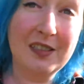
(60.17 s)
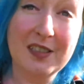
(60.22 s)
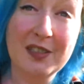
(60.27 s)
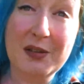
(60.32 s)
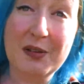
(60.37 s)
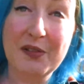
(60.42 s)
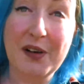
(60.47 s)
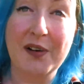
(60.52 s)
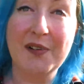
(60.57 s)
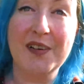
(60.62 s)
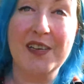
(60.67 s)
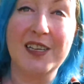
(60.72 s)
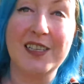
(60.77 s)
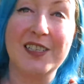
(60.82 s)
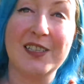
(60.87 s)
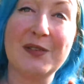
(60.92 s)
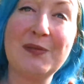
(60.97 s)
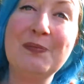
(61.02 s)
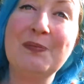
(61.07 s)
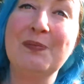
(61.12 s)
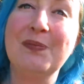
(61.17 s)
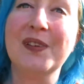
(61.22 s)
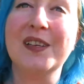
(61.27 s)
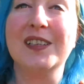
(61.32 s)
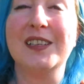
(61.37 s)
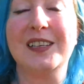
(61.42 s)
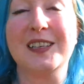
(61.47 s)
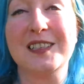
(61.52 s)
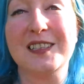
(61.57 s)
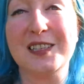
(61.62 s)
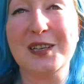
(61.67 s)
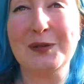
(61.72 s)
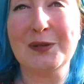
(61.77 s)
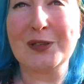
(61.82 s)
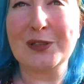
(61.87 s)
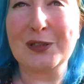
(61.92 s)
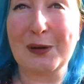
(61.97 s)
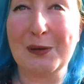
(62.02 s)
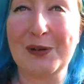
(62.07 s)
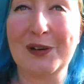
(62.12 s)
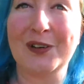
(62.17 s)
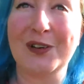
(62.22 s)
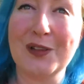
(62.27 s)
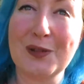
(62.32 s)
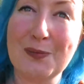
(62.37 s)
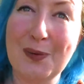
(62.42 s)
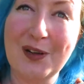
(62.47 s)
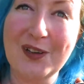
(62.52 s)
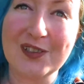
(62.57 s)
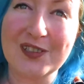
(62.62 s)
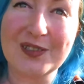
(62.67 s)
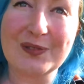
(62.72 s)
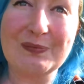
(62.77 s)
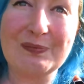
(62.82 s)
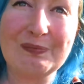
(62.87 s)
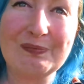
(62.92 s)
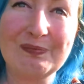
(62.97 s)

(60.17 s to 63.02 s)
So without any ado, let's see what's going on the plot.